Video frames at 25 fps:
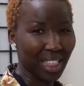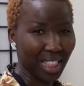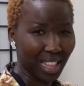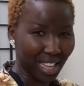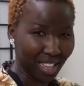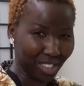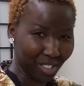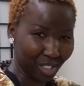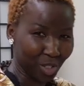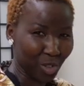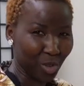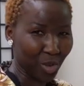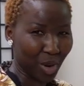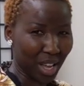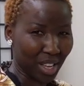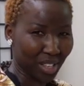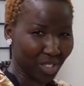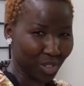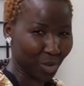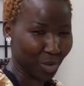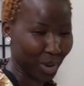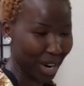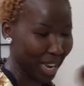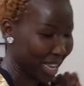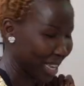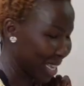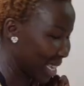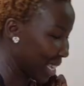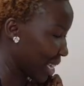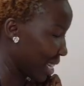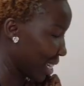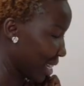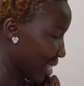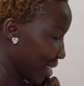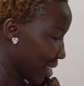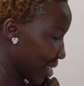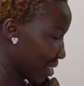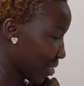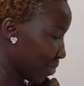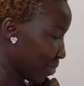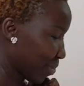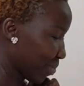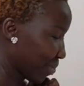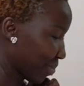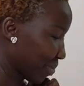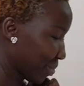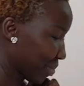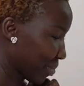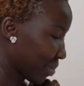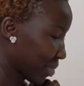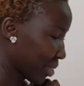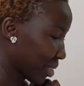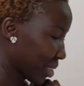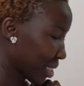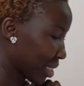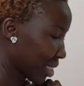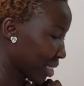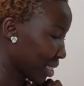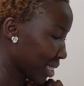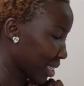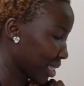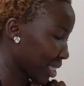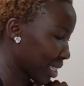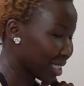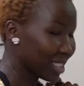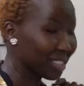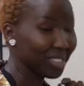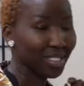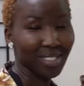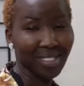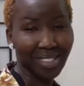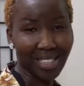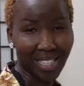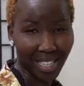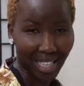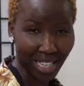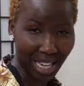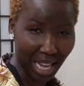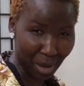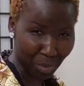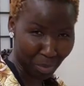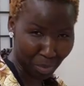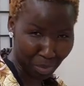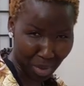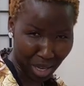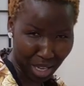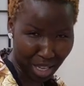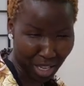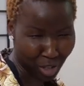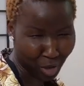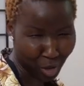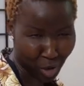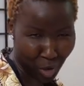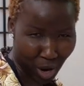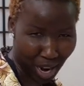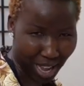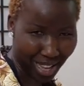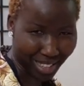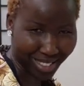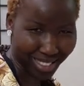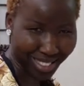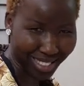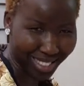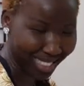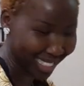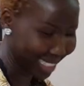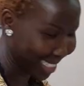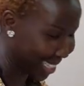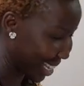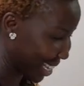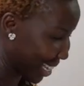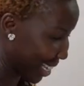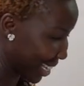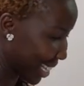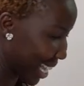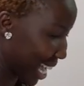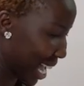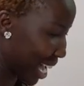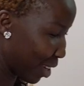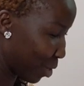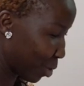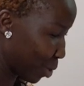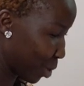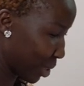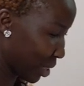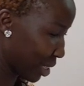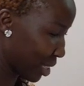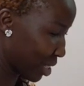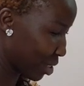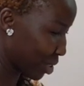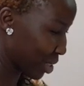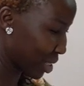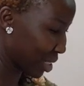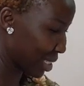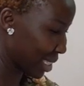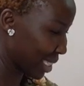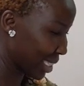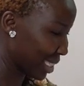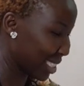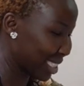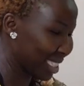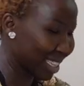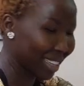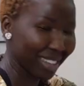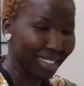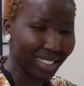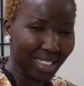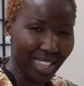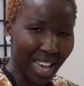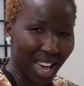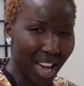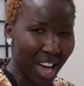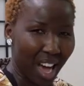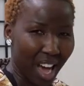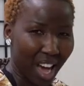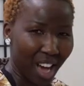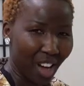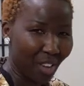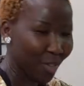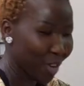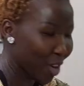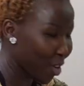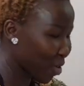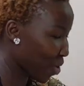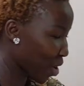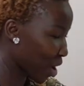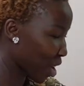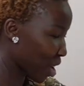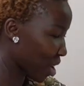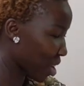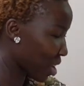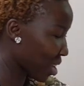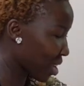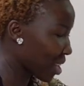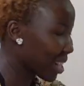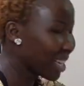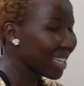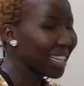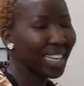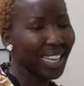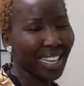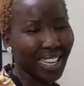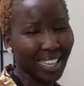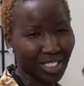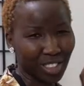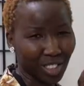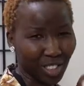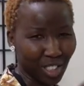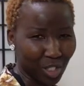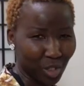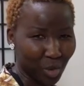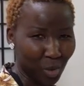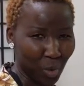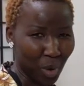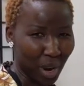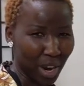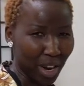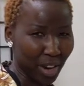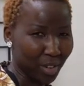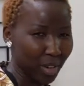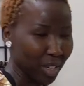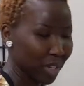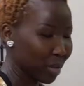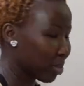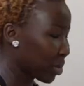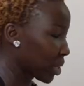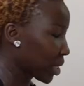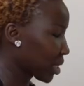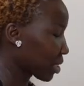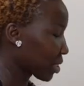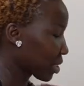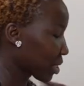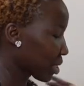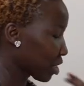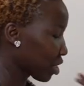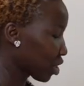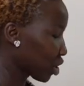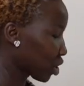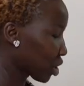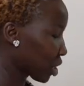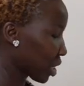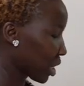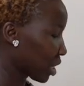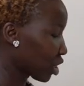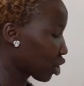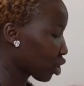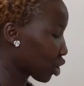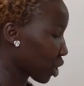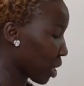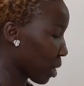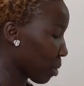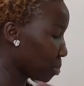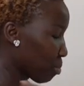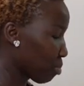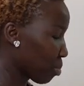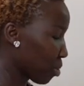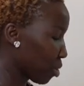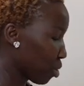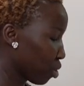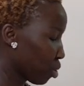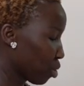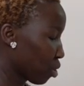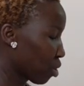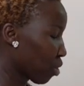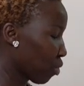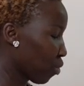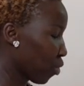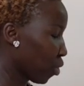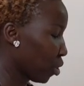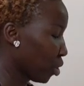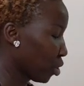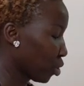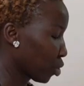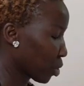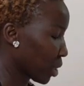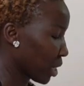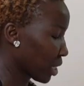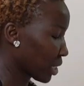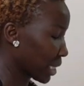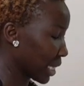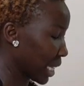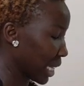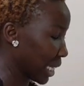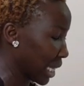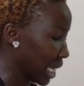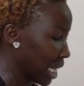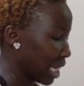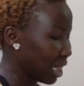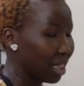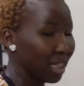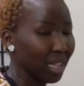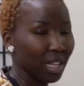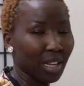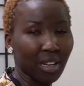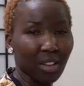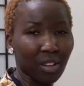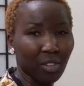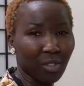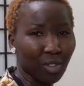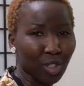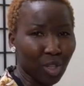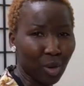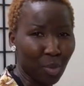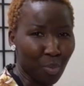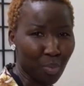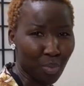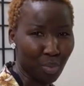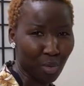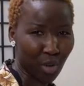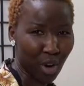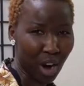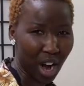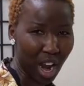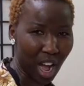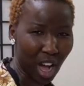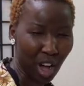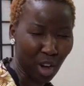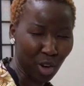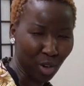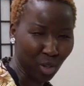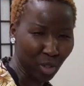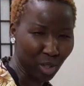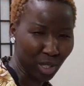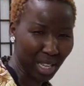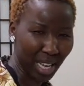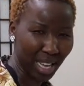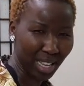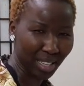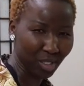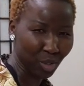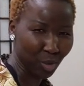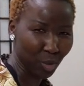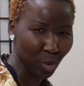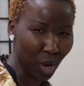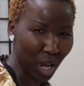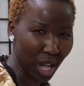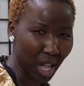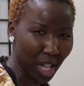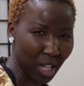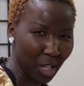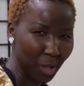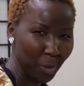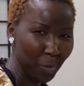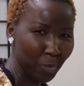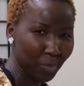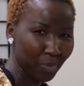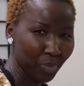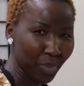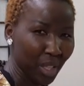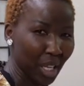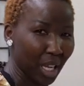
this dress right here, this is like a me dress. Like, I will literally take that off of her and just wear it, because it's such a beautiful dress, and I love the brown as well.